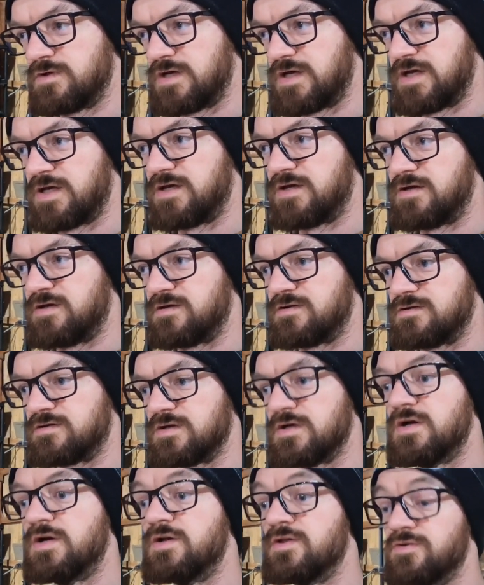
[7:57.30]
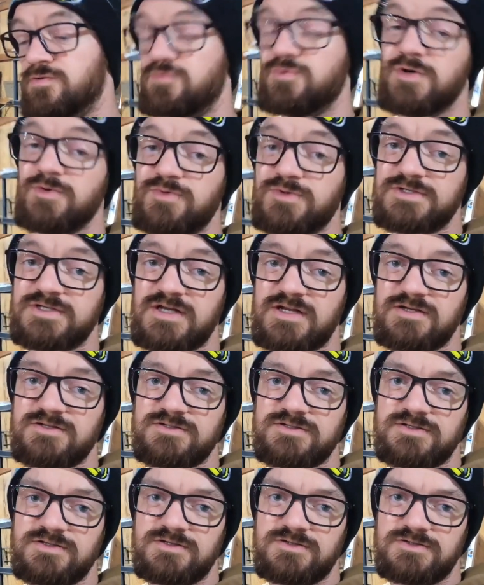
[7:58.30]
and the rear
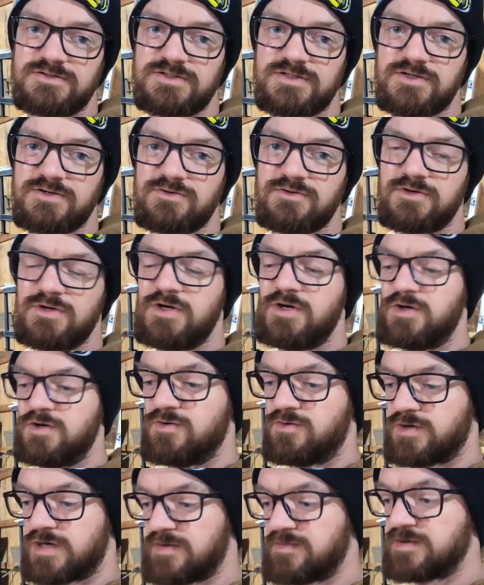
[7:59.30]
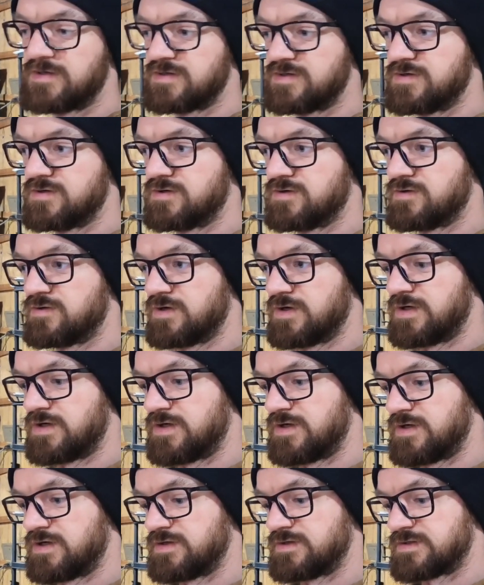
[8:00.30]
percentage. So what I'm gonna do
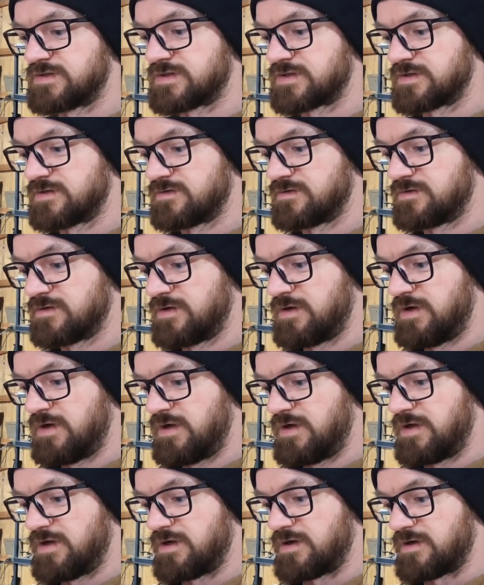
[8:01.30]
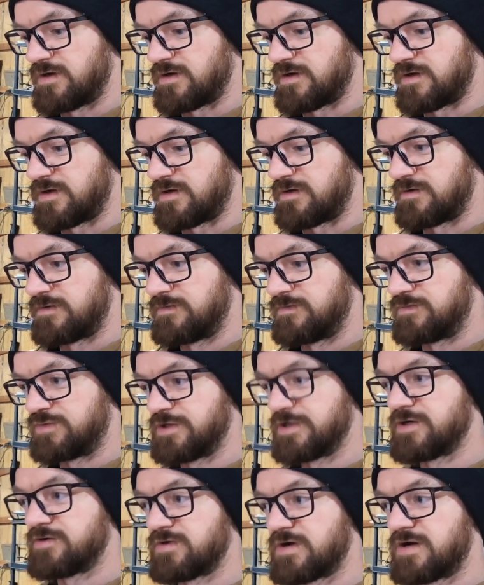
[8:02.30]
is
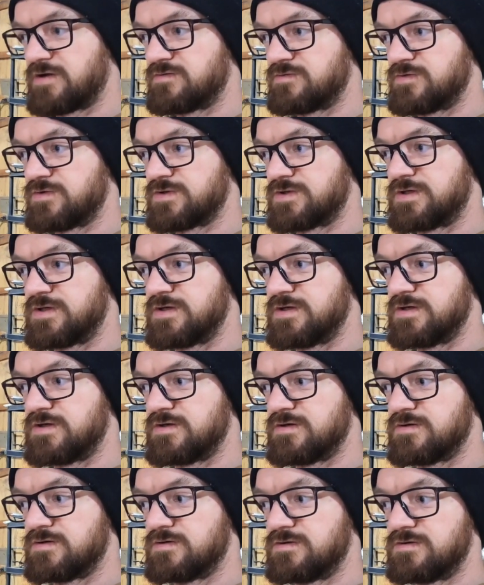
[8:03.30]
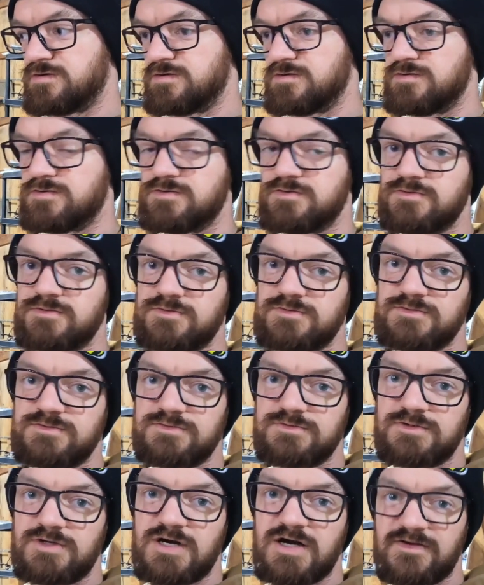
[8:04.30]
play around with the
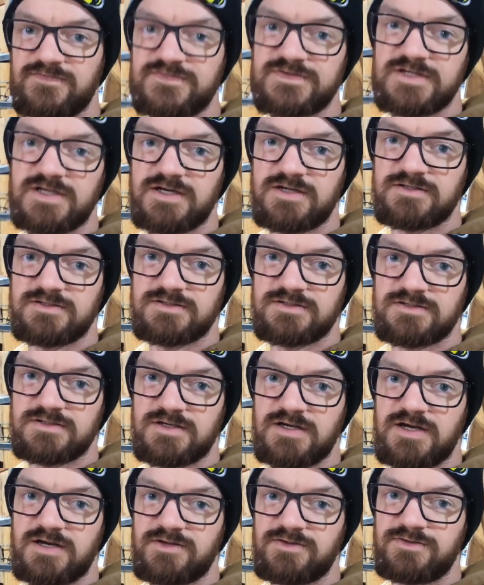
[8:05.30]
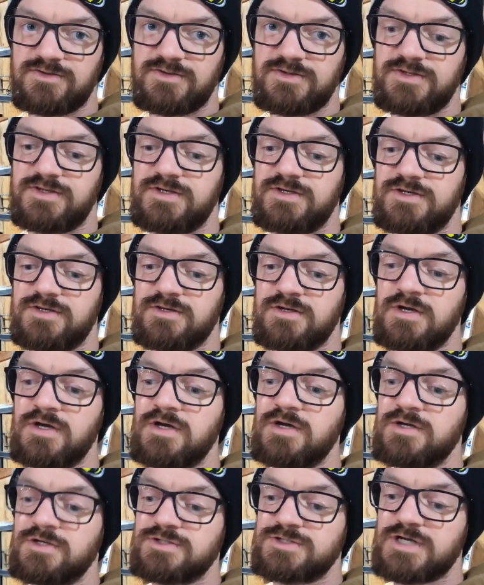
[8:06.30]
offsets on the
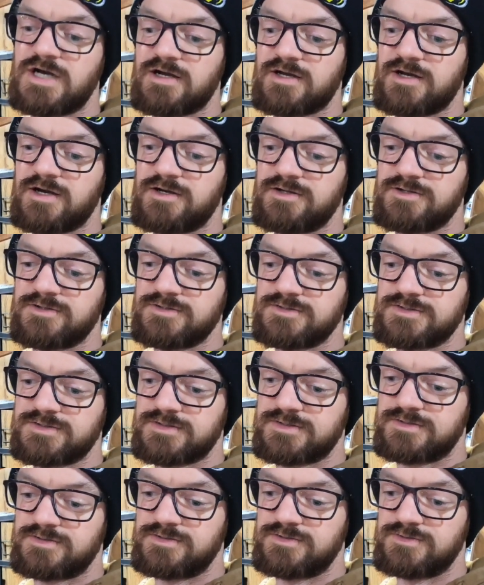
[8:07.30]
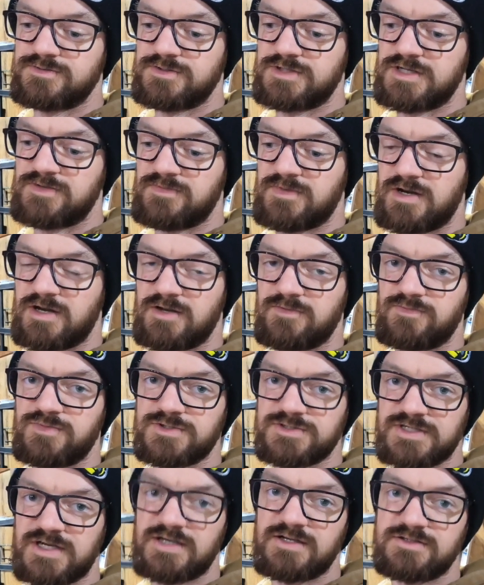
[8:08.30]
shock collars to get my
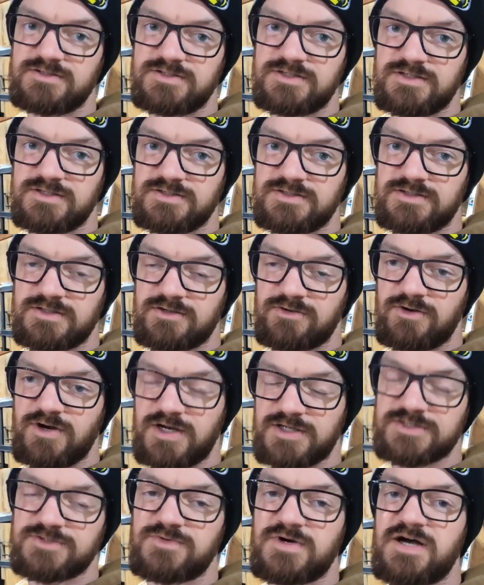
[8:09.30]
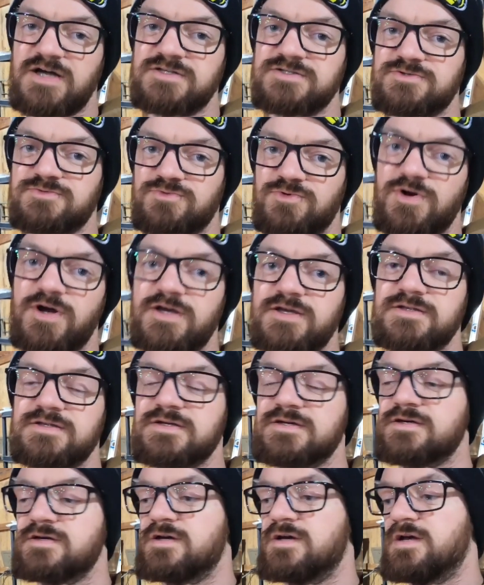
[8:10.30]
percentages crosswise right.
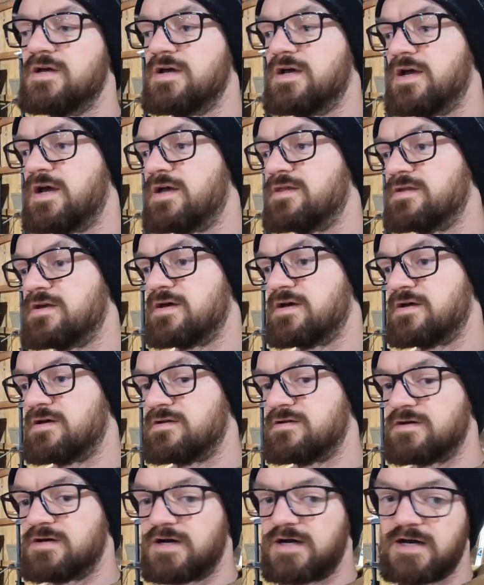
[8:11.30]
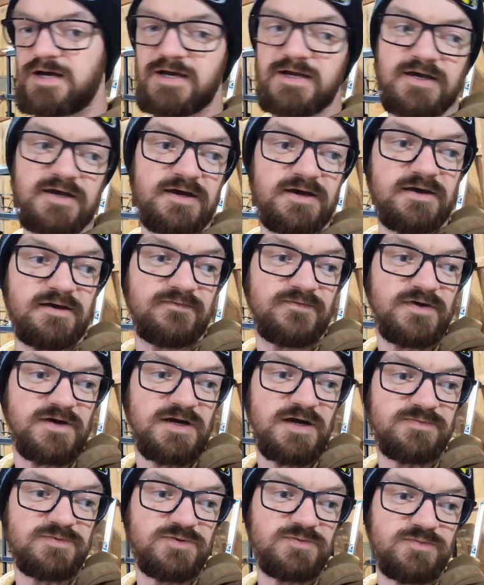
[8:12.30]
And then I have a
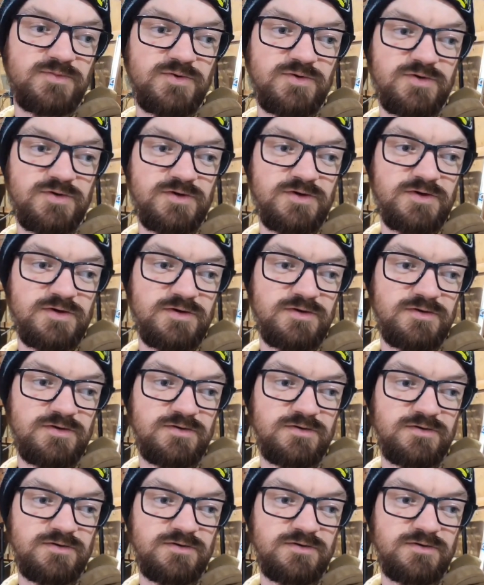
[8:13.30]
couple more